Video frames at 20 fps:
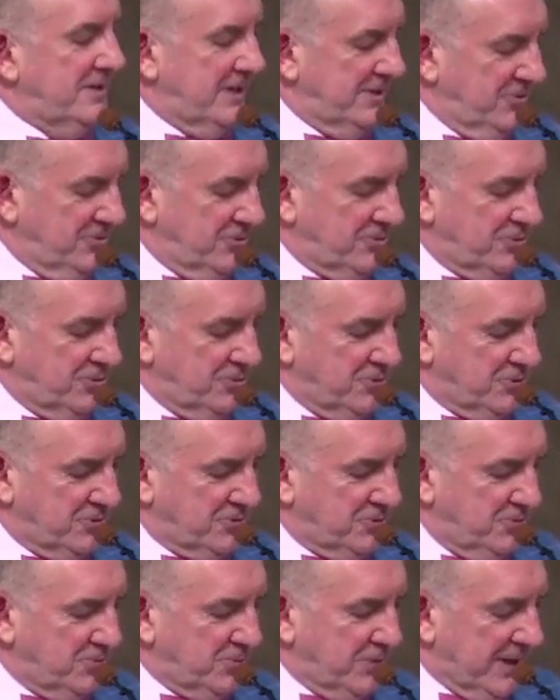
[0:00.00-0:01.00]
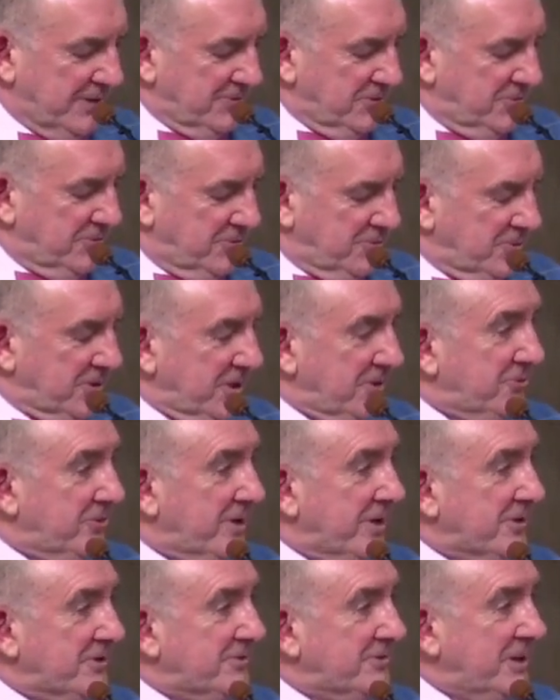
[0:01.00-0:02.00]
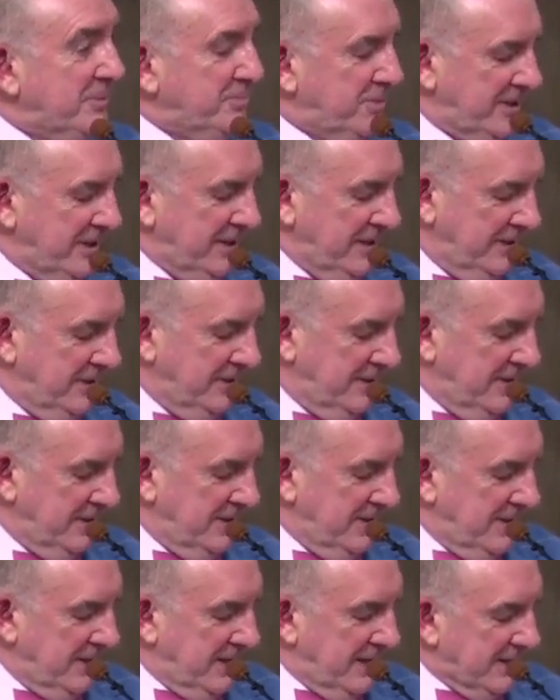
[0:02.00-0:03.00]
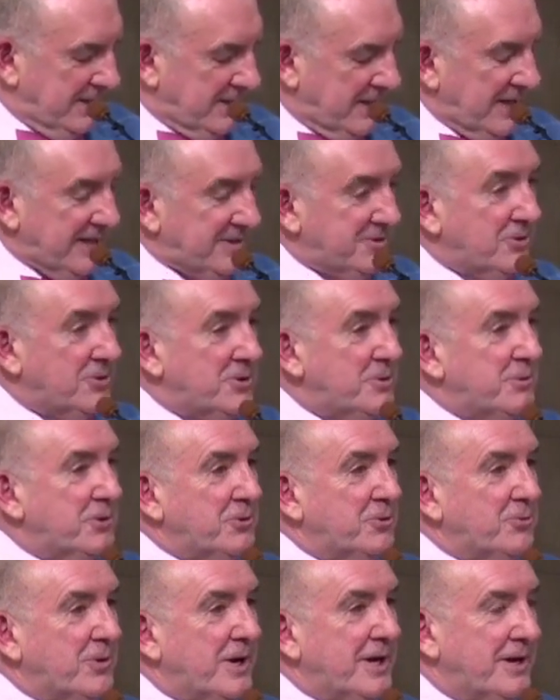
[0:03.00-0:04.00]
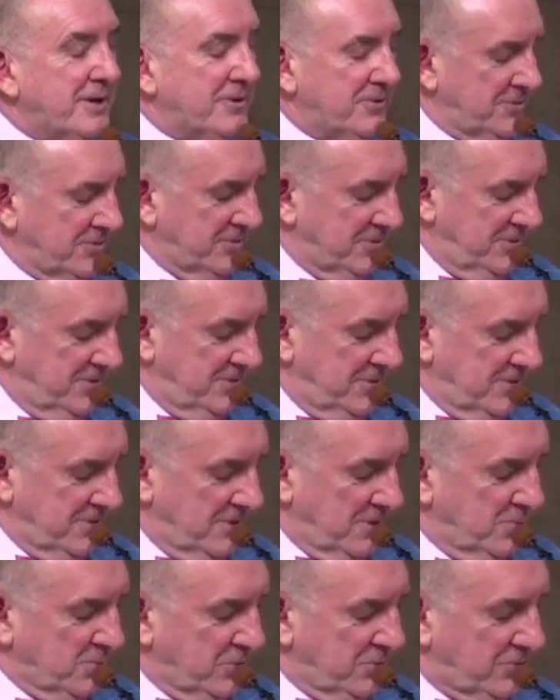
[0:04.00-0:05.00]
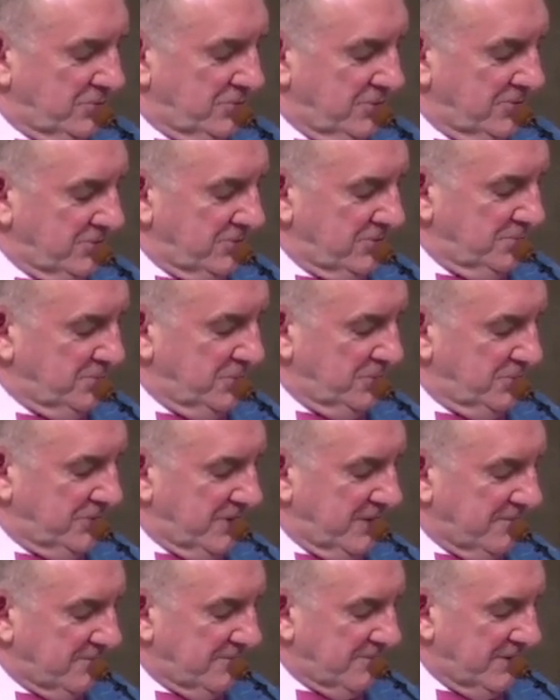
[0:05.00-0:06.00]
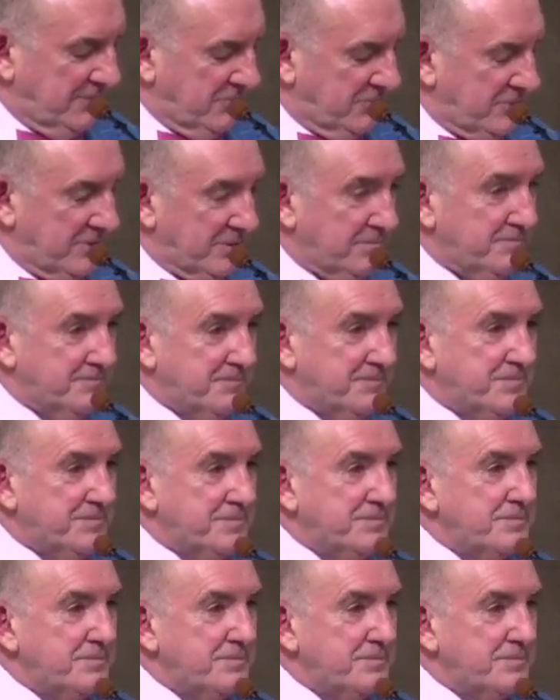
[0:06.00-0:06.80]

that ensured we understood each other deeply and had common ground on which to build that friendship.